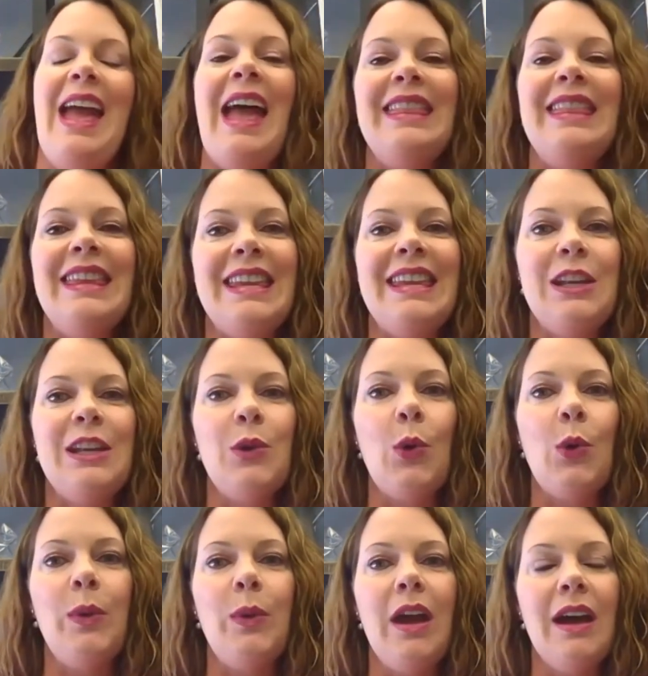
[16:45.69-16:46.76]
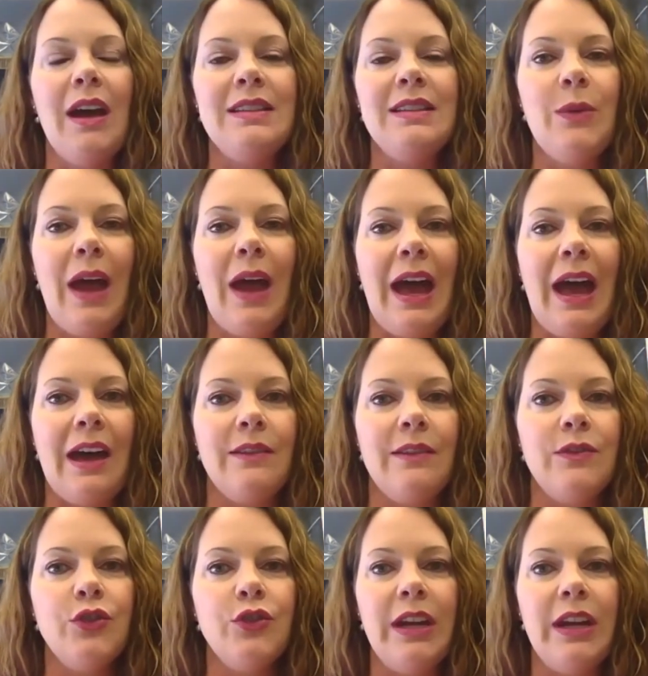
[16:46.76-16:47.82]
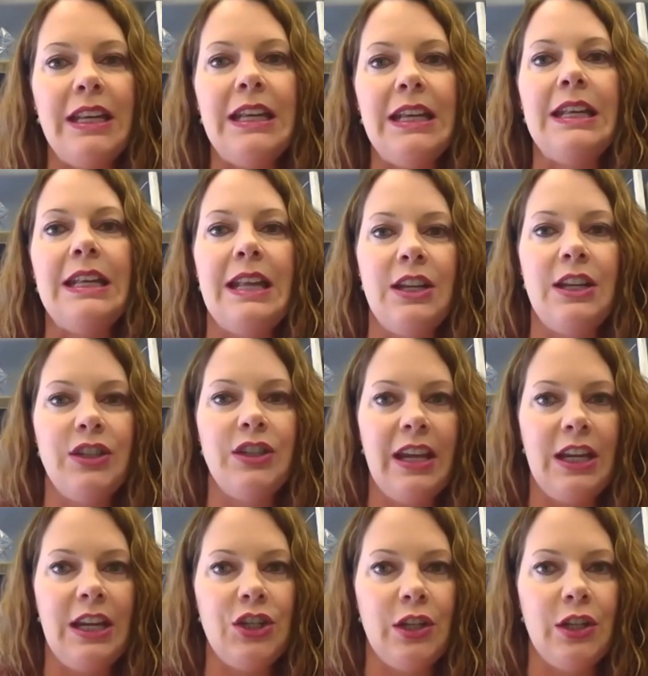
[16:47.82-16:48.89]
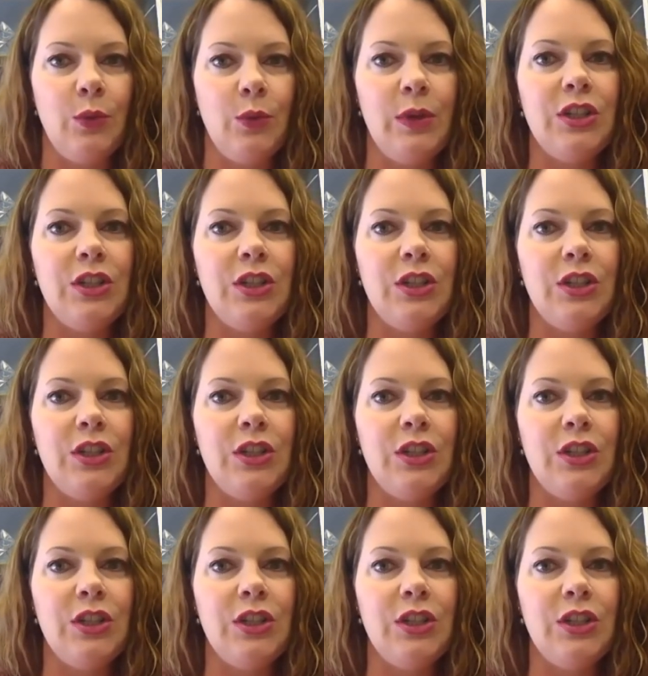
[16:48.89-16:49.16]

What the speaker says: And then we also have training and education,